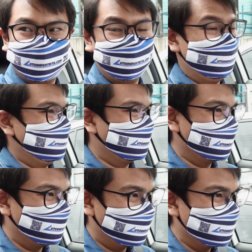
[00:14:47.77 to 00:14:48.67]
I like the
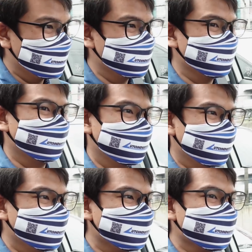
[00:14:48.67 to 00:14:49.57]
performance of that.
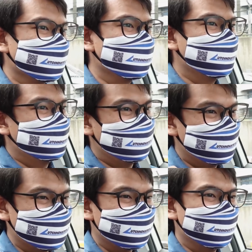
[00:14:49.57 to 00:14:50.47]
It
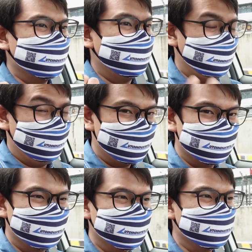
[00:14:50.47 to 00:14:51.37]
just ate
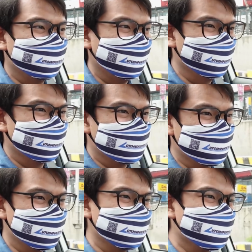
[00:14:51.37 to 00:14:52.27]
so much fuel.
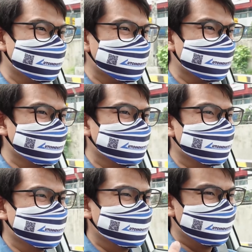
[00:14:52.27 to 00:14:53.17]
So
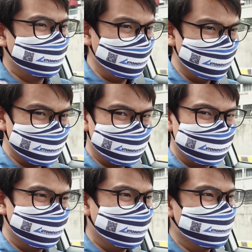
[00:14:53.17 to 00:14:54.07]
the previous
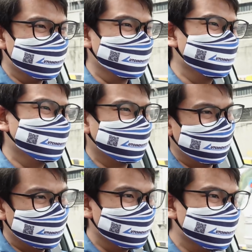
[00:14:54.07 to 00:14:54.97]
generation,
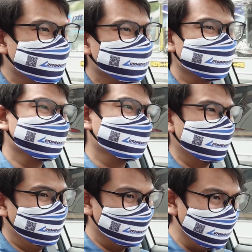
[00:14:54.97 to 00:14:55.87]

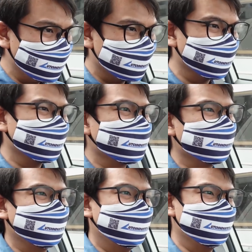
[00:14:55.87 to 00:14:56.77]
I liked it,
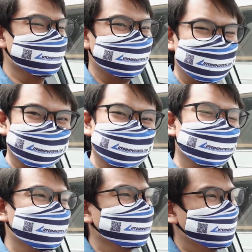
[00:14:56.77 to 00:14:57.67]
but I just found the
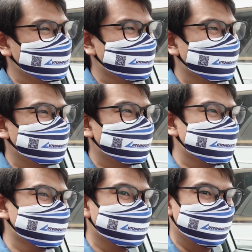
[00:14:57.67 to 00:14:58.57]
ride a touch on the
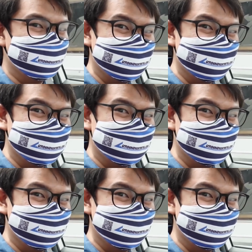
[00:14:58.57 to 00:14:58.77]
firm side.